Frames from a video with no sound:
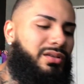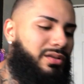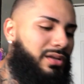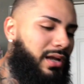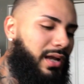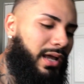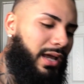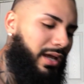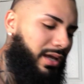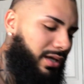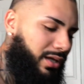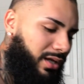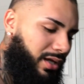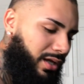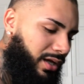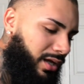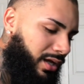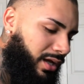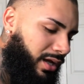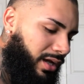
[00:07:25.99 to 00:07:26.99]
Like,
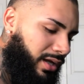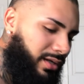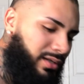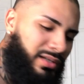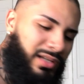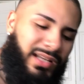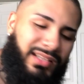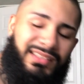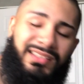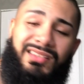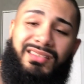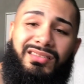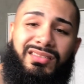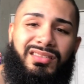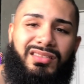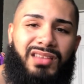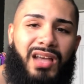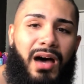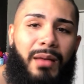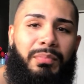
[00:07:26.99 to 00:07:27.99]
nothing could
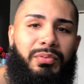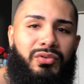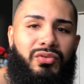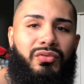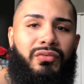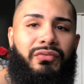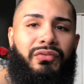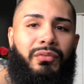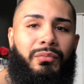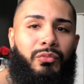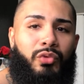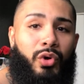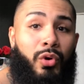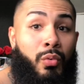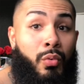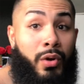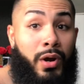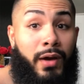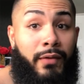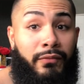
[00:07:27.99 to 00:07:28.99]
stop you from
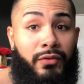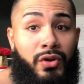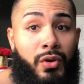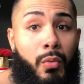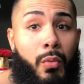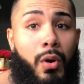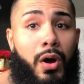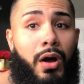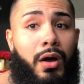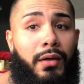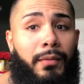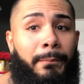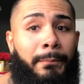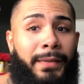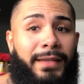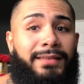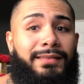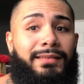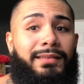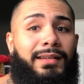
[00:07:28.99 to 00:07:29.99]
doing whatever you want.
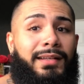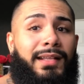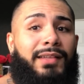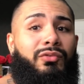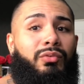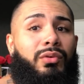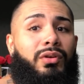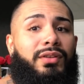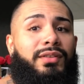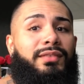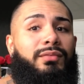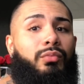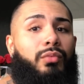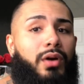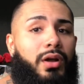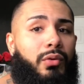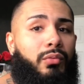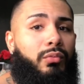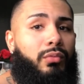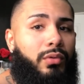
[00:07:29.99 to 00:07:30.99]
Basically, that's
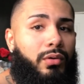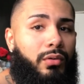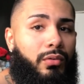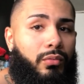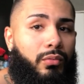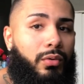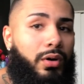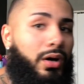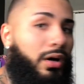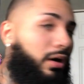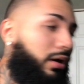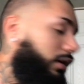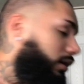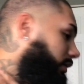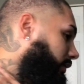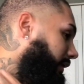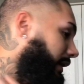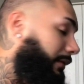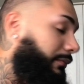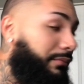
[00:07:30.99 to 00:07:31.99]
what
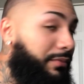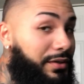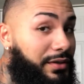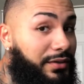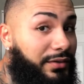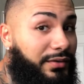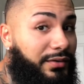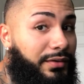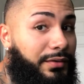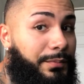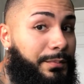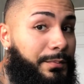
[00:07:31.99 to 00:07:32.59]
that means.